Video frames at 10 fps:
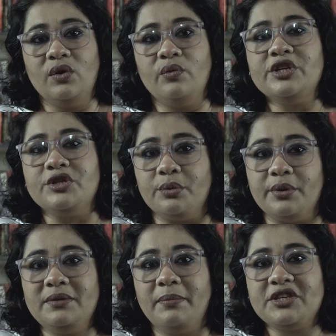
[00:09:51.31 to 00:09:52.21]
We do
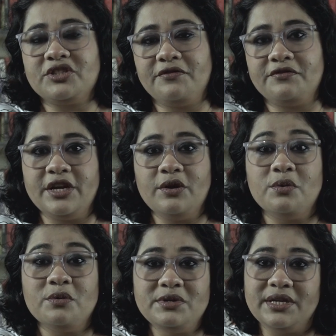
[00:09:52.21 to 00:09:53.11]
it by shifting
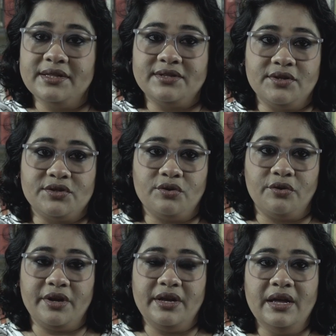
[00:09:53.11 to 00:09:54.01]
who tells the
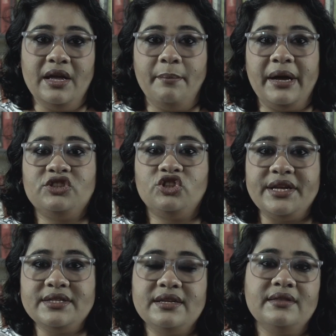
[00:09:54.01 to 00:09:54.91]
story, by
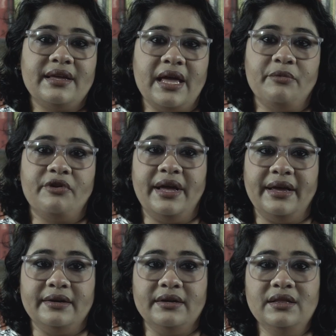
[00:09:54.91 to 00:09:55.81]
changing the camera
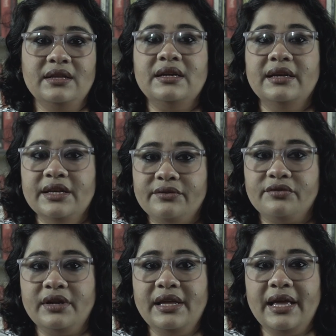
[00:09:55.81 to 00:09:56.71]
angle,
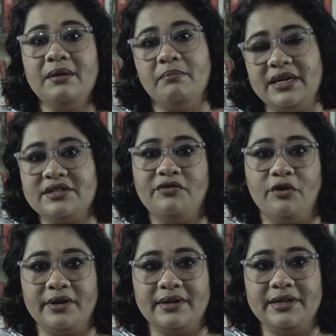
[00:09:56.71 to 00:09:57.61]
literally and
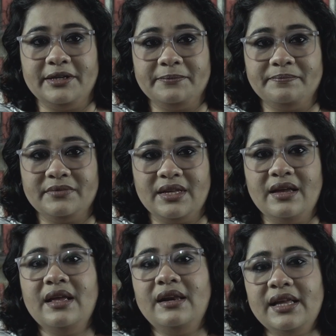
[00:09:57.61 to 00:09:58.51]
metaphorically.
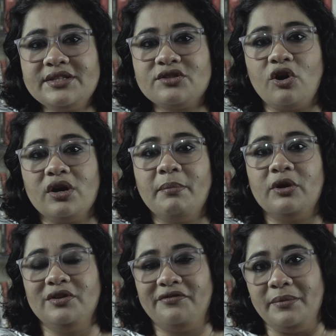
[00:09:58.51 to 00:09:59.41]
Let's talk
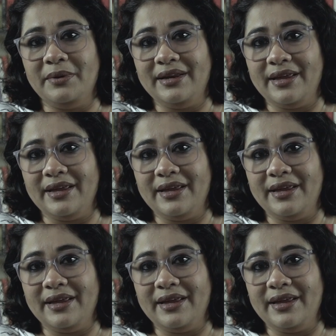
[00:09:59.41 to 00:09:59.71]
about the female